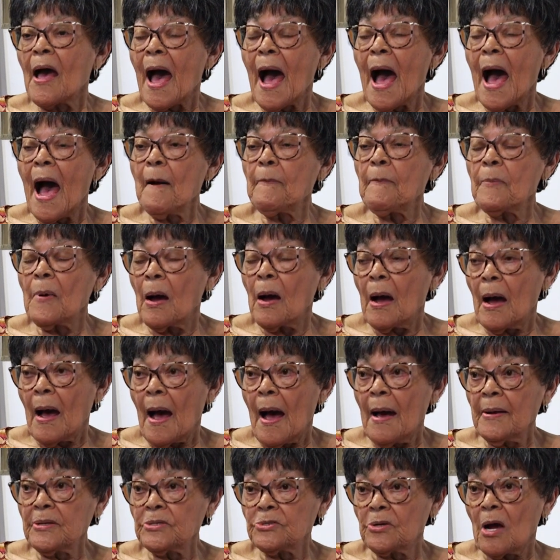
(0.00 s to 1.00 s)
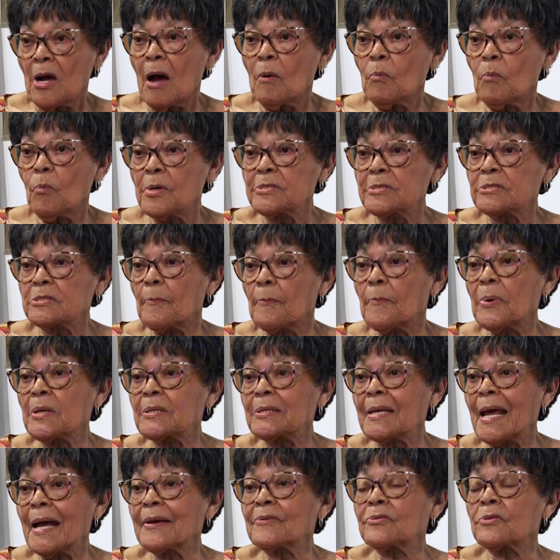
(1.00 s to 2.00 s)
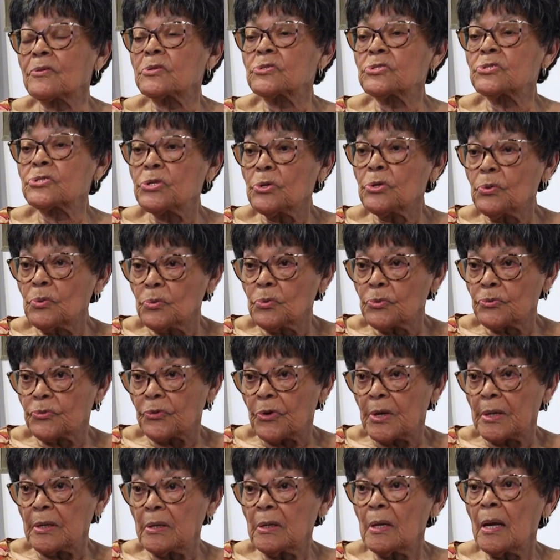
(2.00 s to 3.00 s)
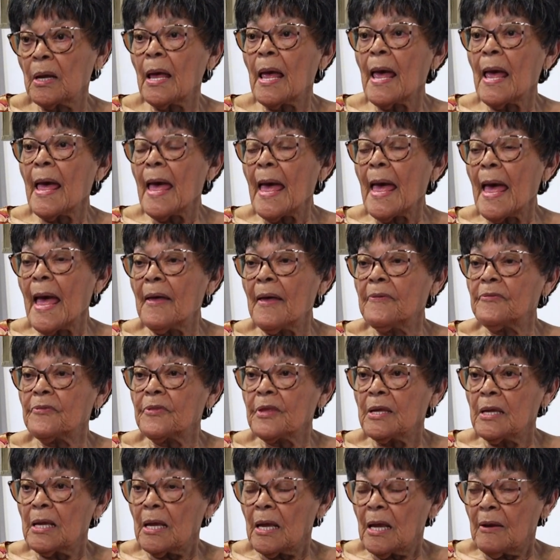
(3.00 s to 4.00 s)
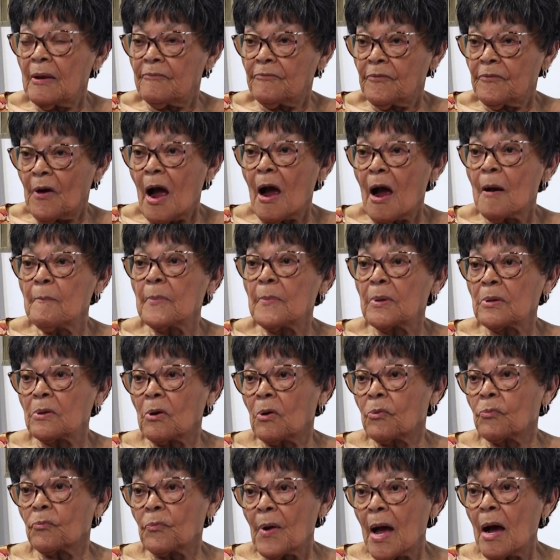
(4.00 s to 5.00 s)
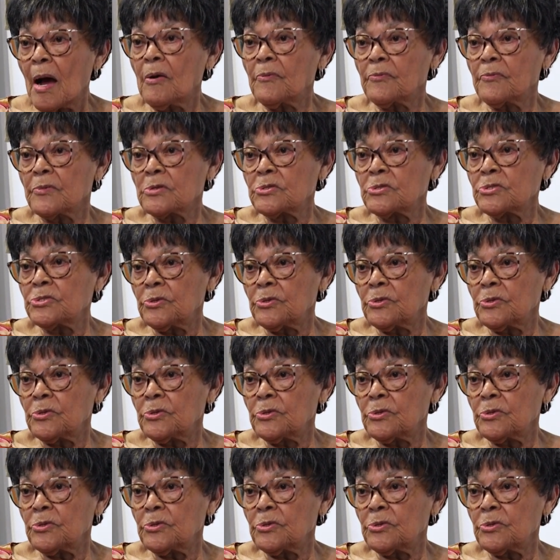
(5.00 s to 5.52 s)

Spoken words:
Our job was to protect the children and the environment around the